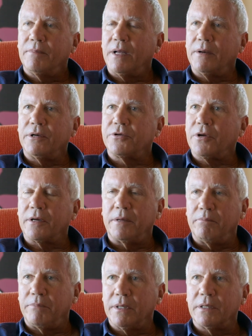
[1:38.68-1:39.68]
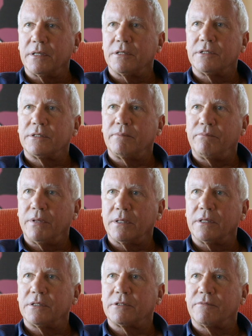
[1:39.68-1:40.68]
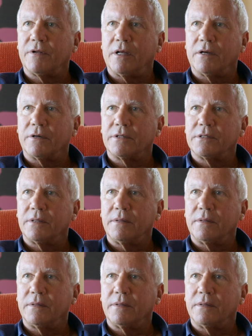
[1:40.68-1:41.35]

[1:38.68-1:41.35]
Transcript: but you're talking billions, billions of dollars